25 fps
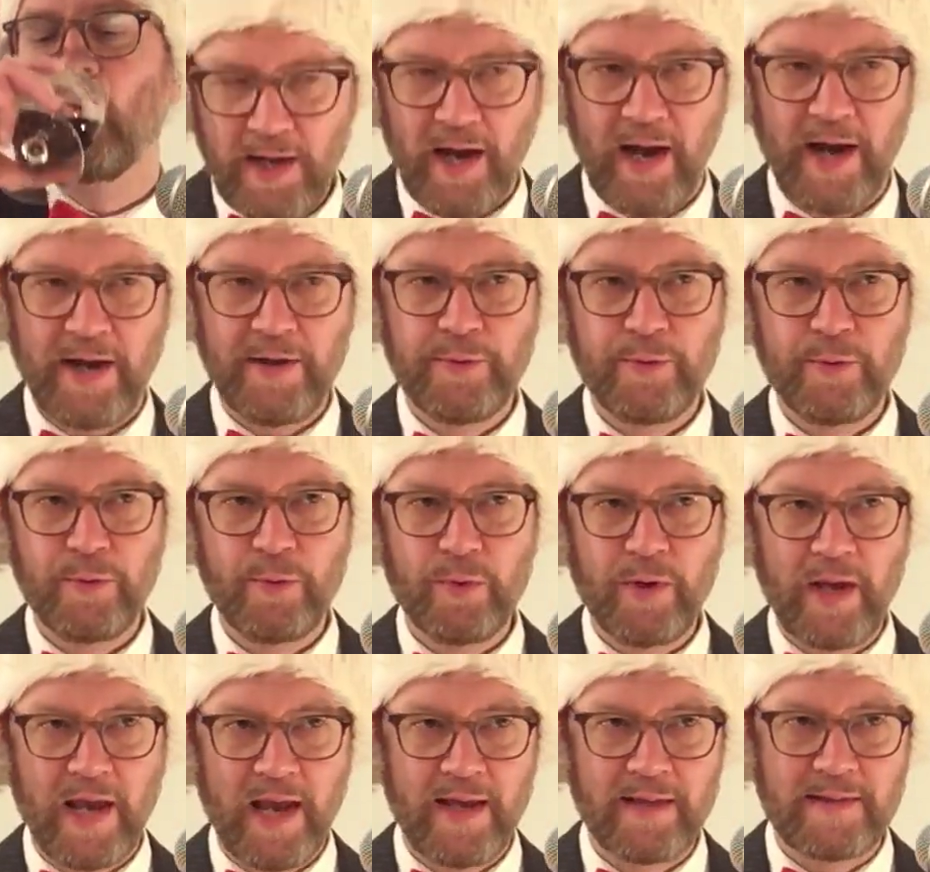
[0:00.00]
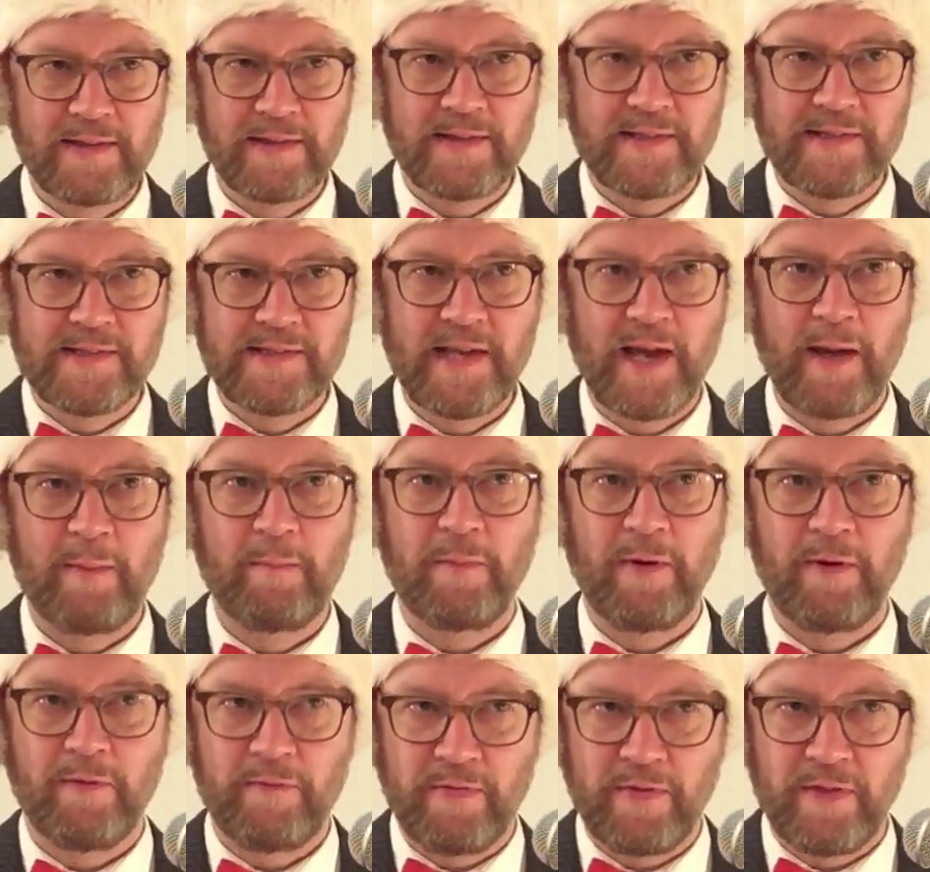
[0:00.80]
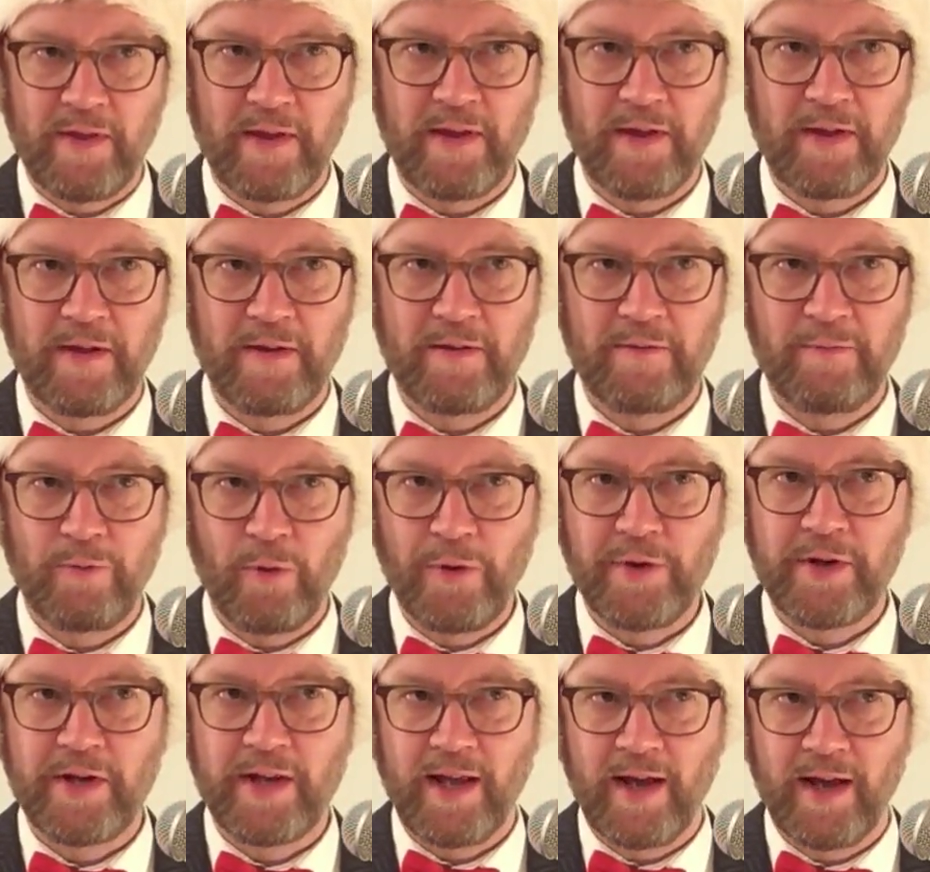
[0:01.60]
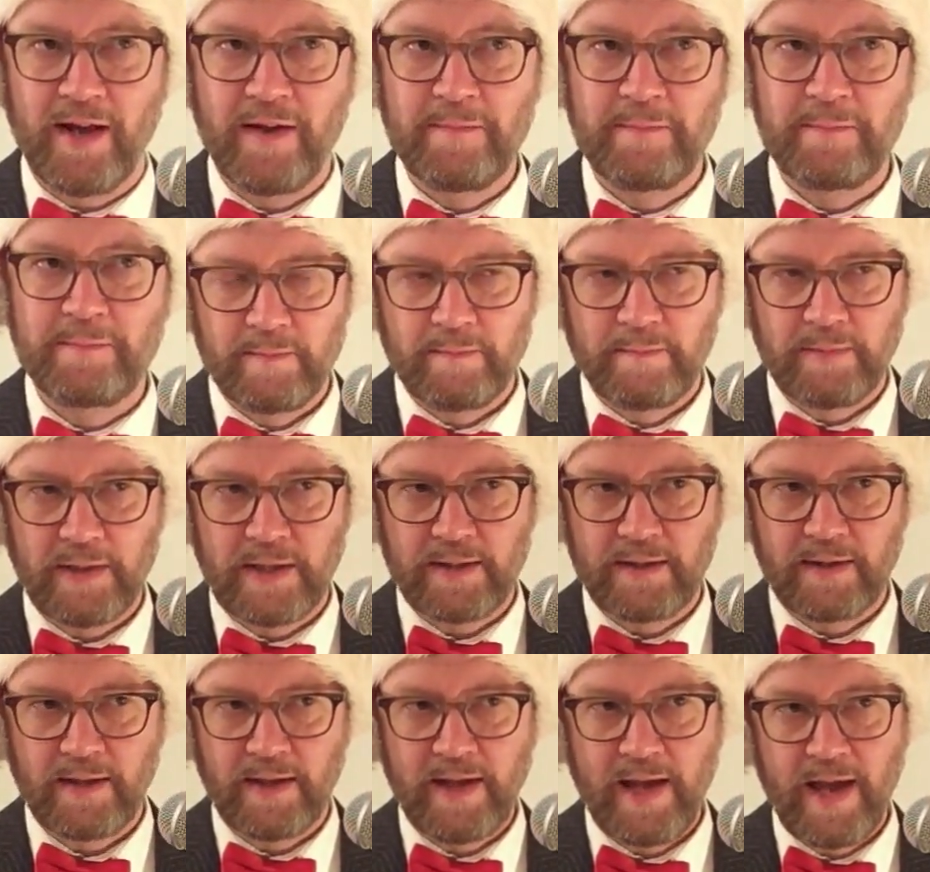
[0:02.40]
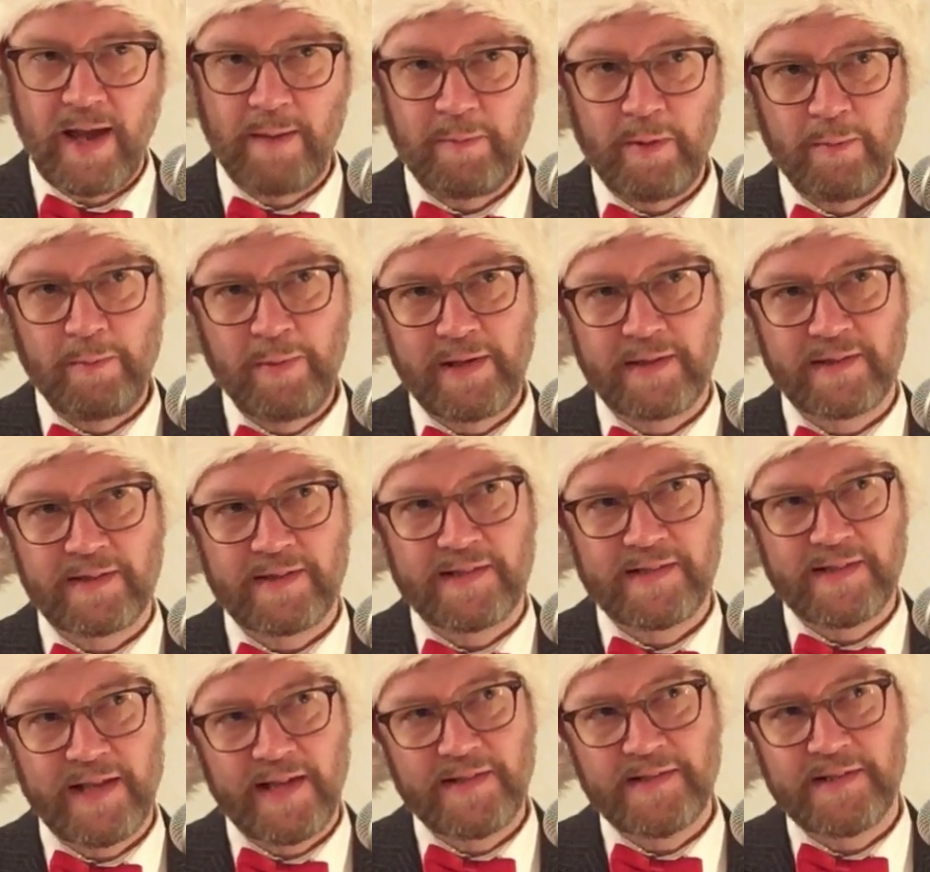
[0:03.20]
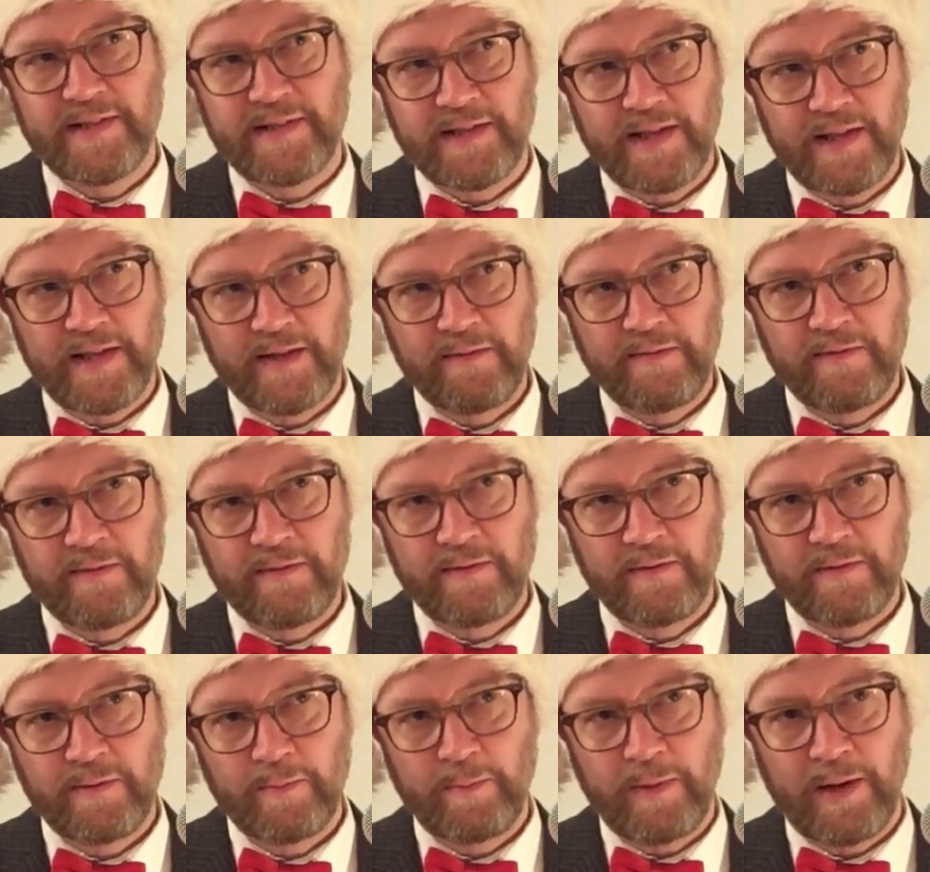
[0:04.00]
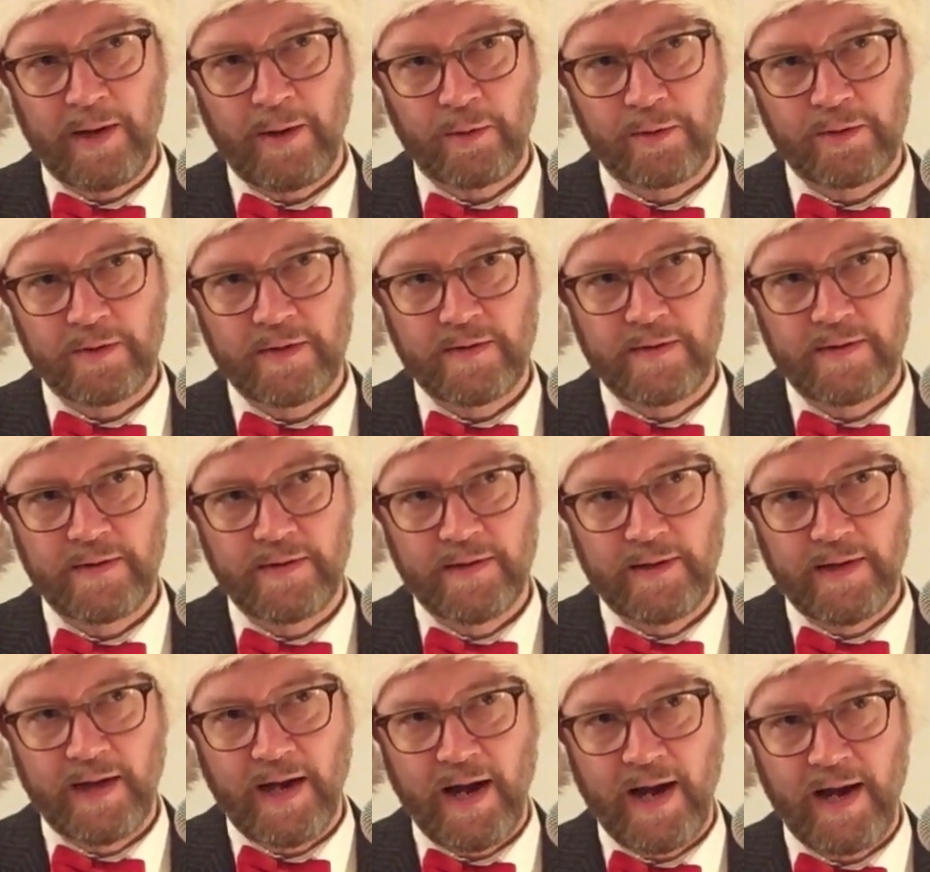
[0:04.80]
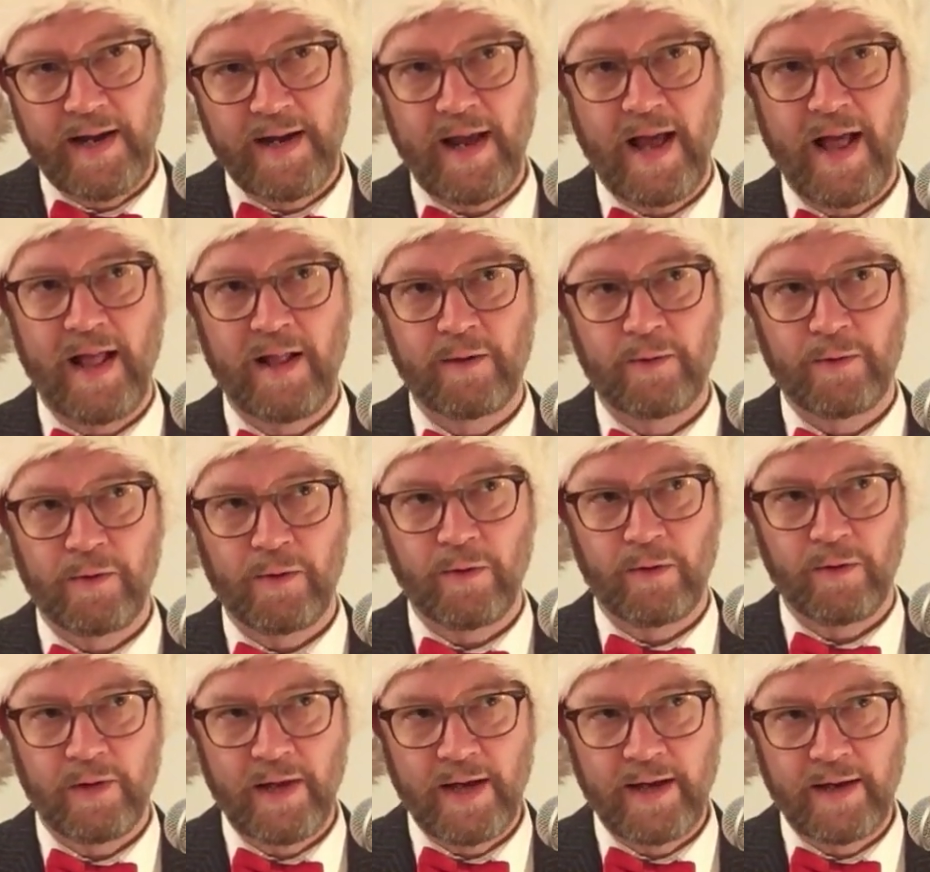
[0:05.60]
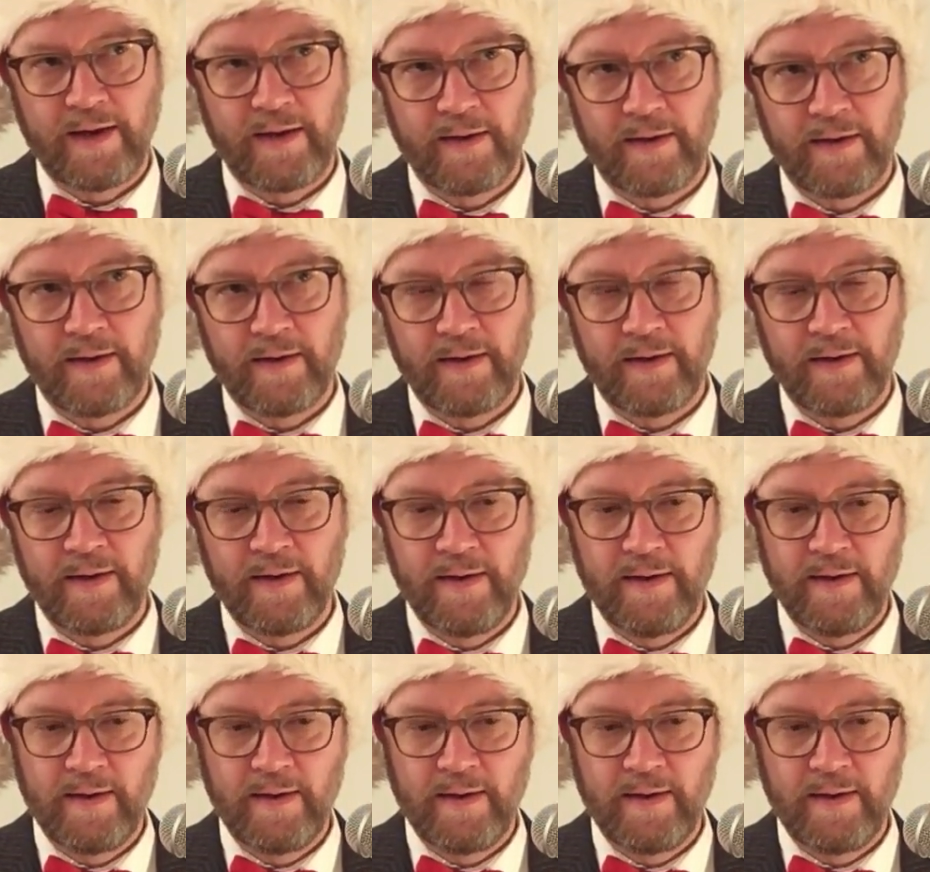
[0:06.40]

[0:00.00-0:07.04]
I do get some of the vodka, but I am a bit sensitive about high alcohol liquor